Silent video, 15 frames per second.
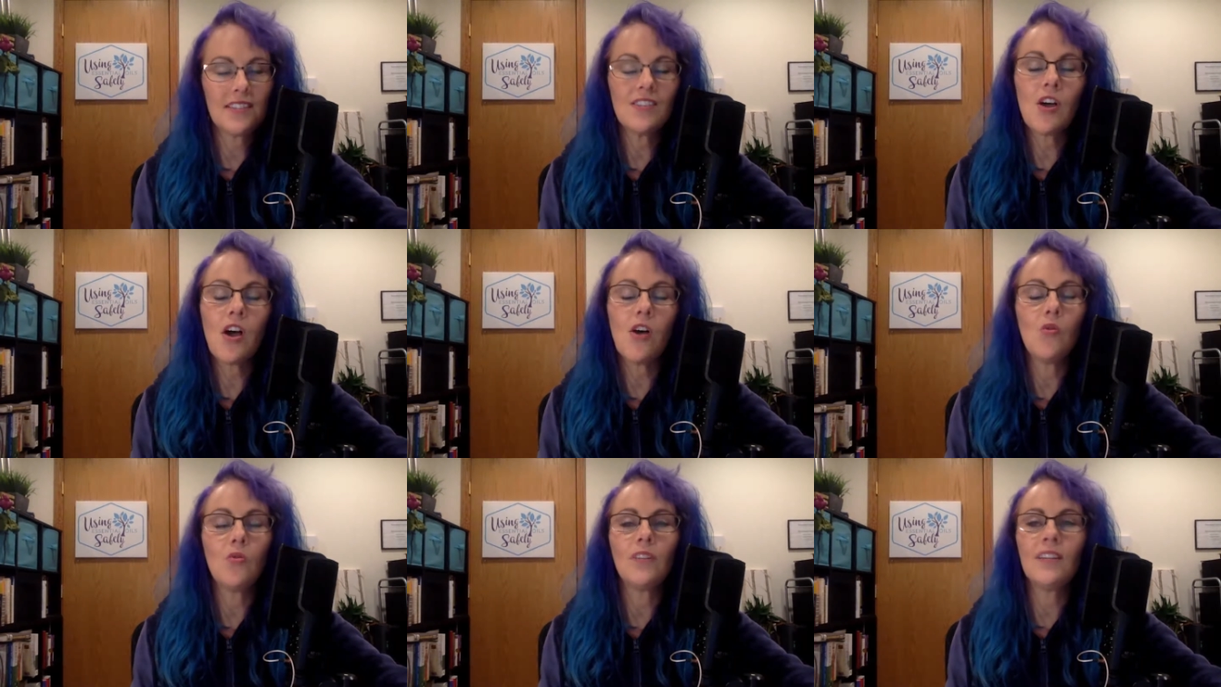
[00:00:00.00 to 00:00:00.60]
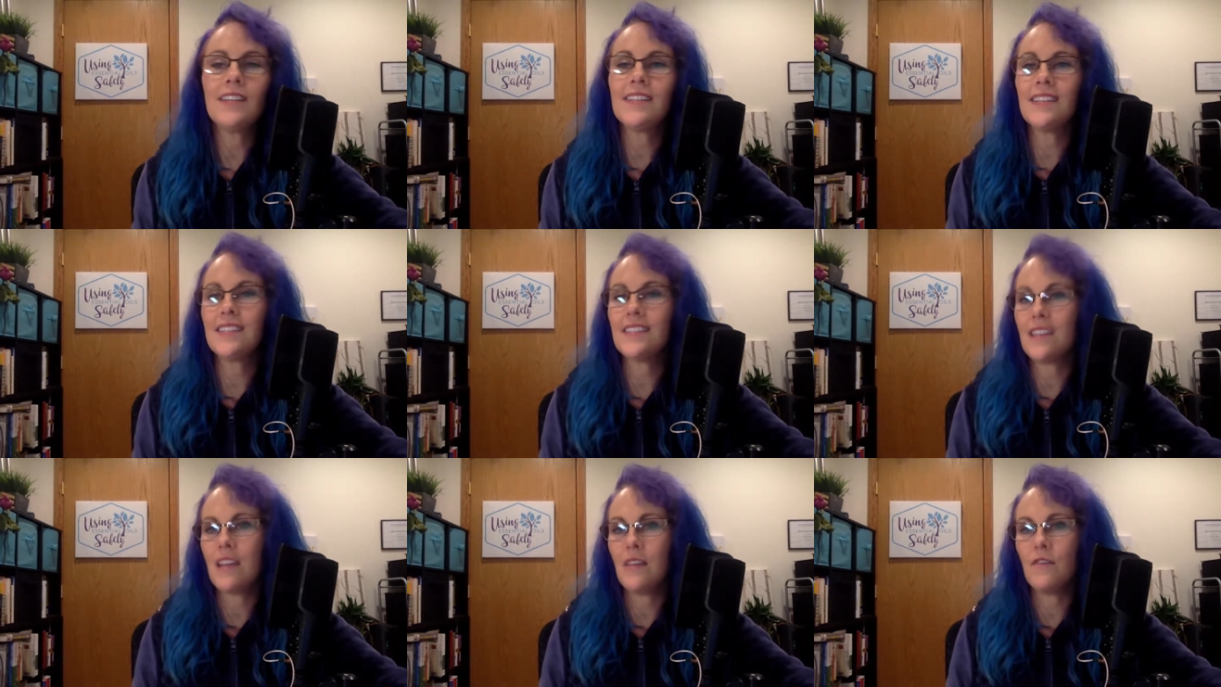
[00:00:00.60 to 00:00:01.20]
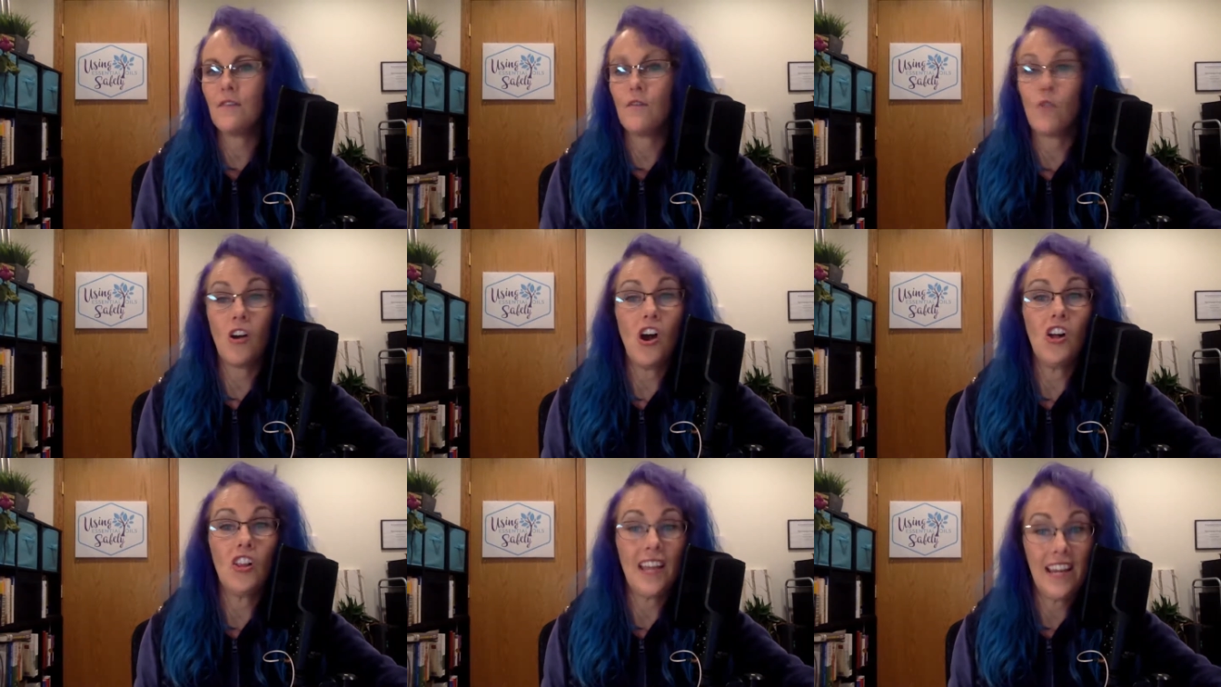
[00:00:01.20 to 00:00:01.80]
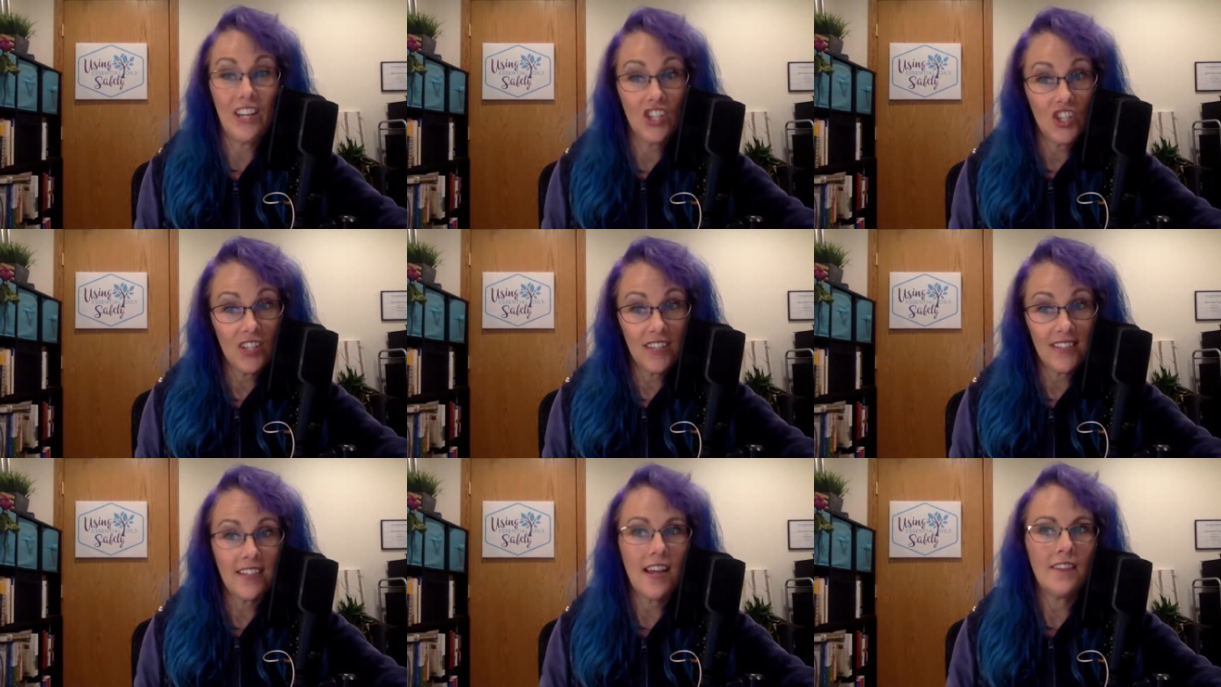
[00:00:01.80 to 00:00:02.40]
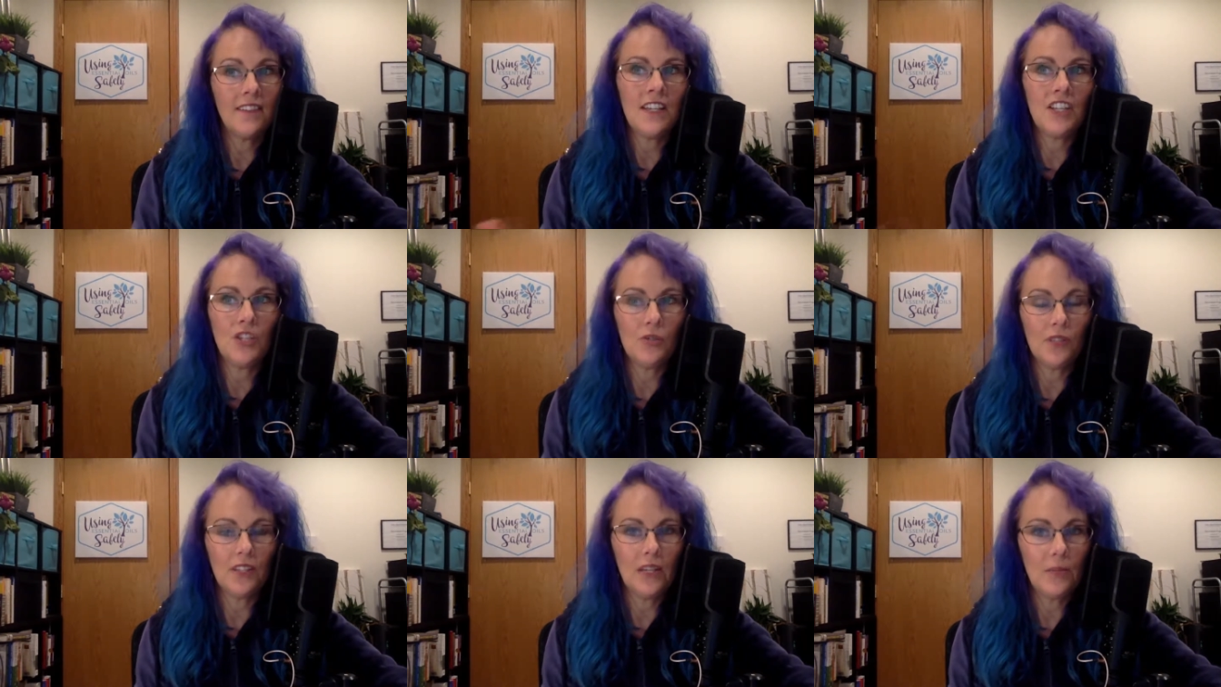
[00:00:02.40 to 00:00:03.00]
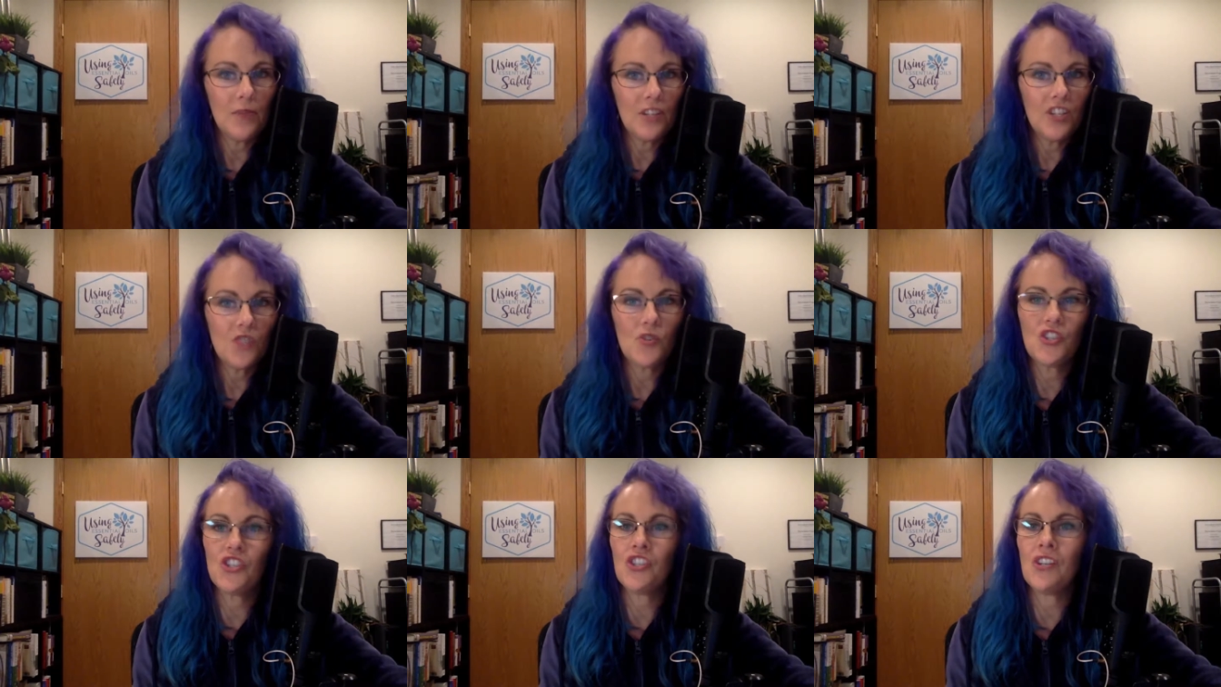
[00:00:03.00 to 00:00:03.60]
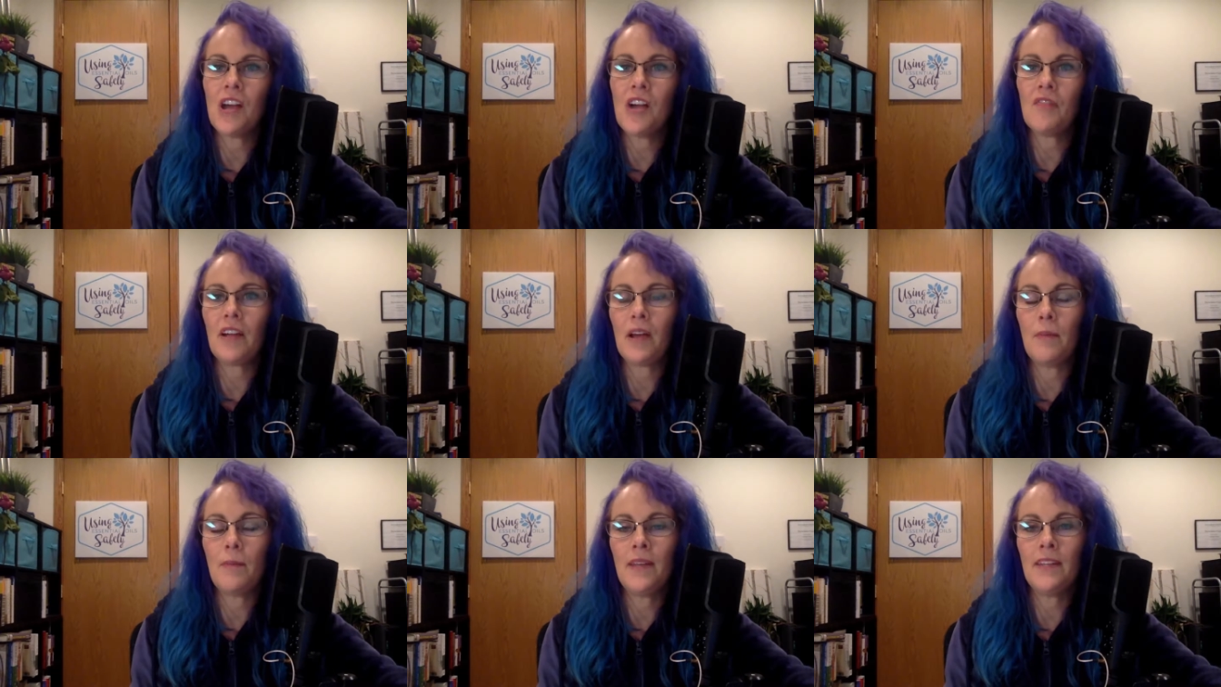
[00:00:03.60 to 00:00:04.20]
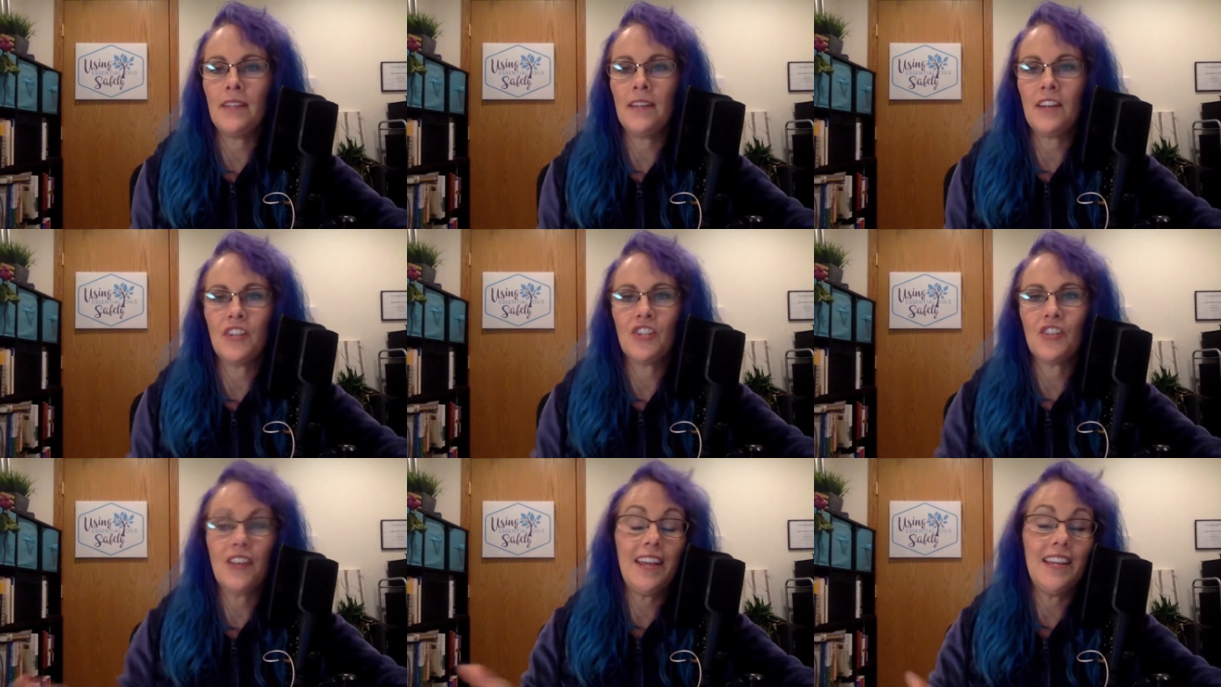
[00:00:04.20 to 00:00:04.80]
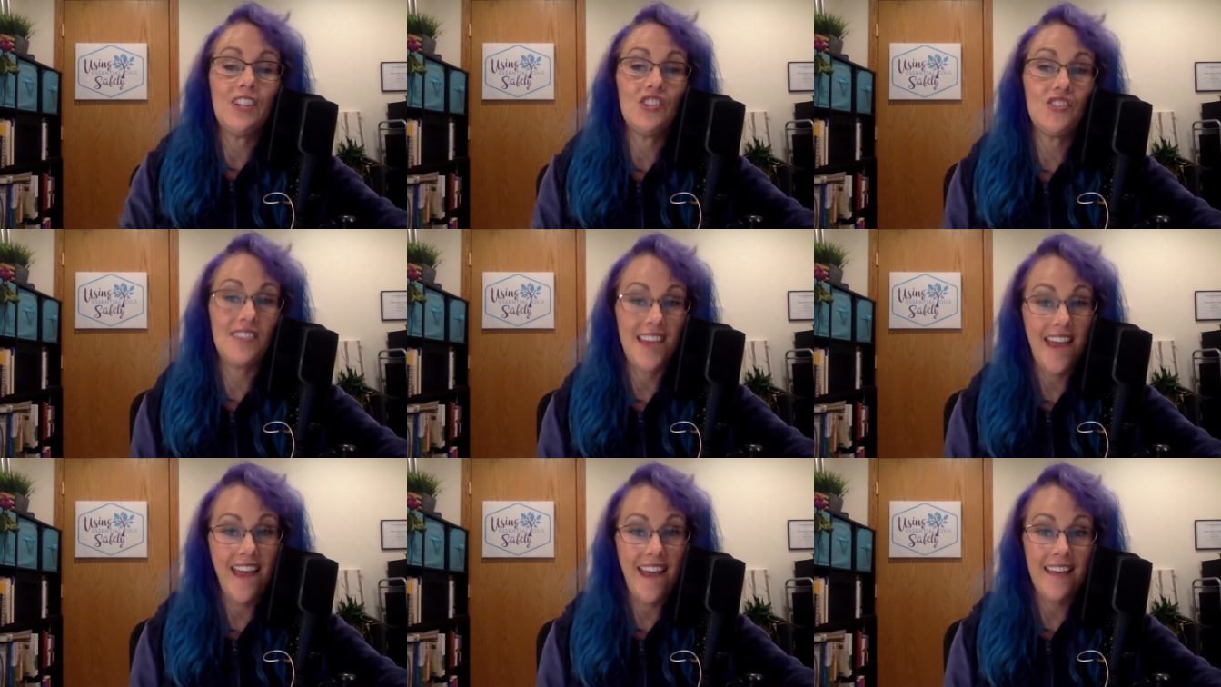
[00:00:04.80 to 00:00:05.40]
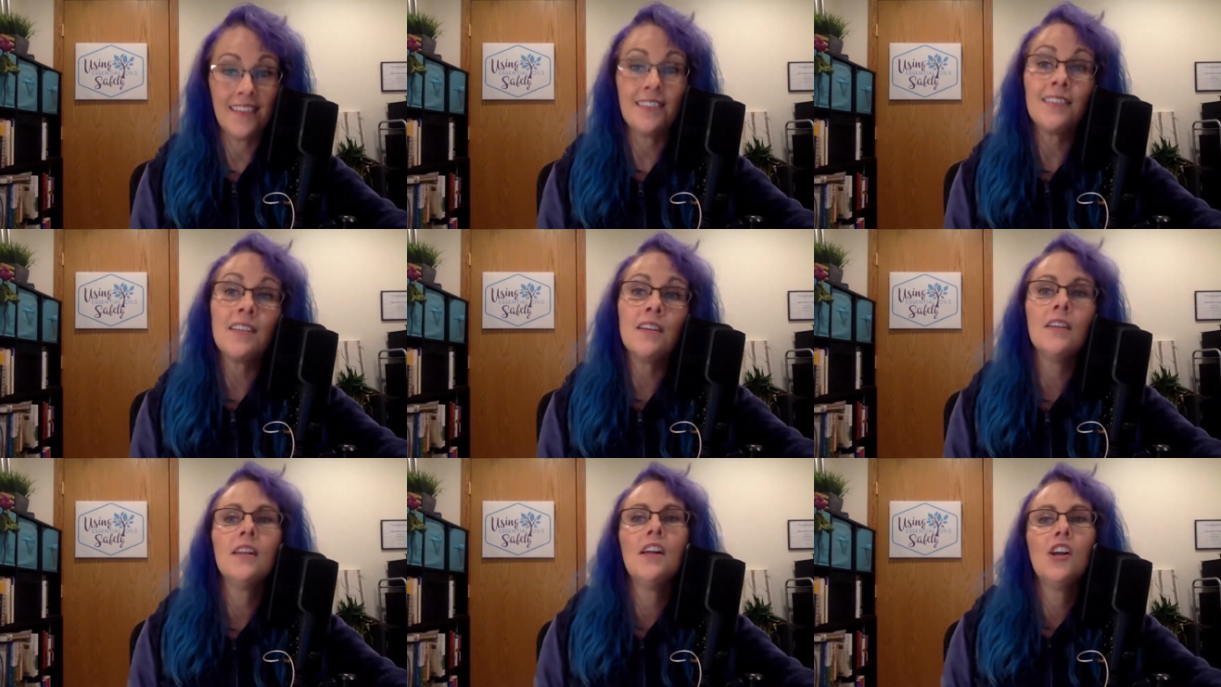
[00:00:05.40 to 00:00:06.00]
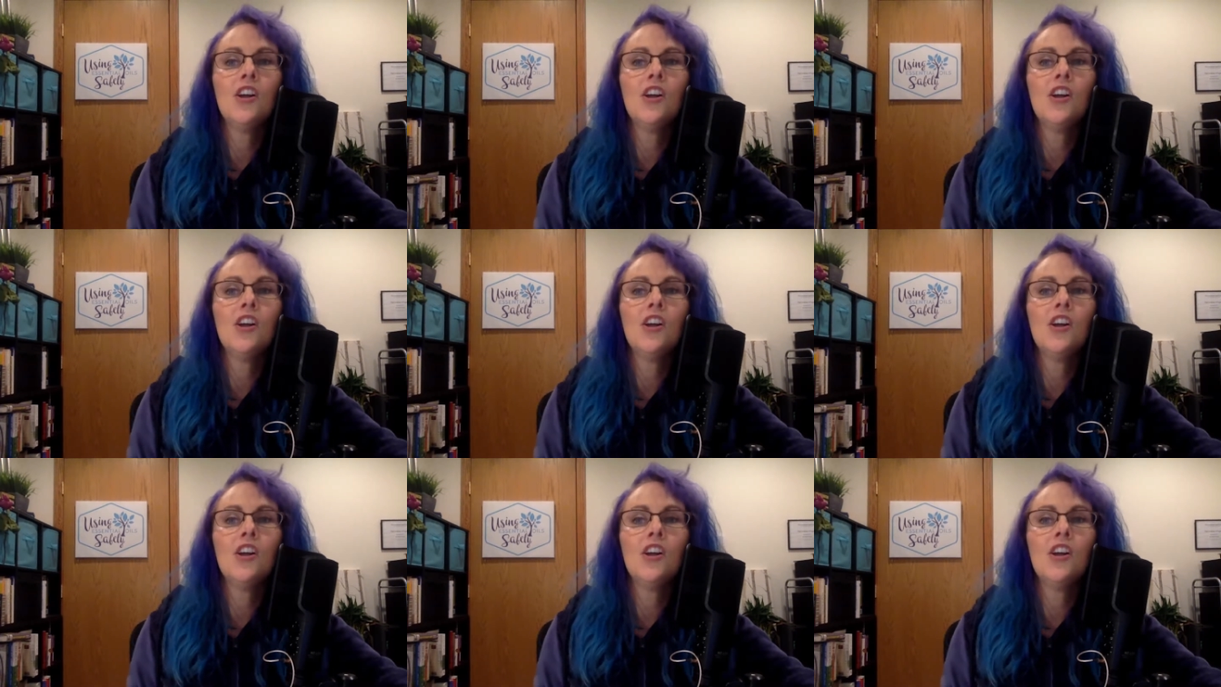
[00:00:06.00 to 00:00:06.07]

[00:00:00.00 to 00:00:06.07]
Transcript: Not only is it safe for all ages, unlike eucalyptus, which is not recommended under age 10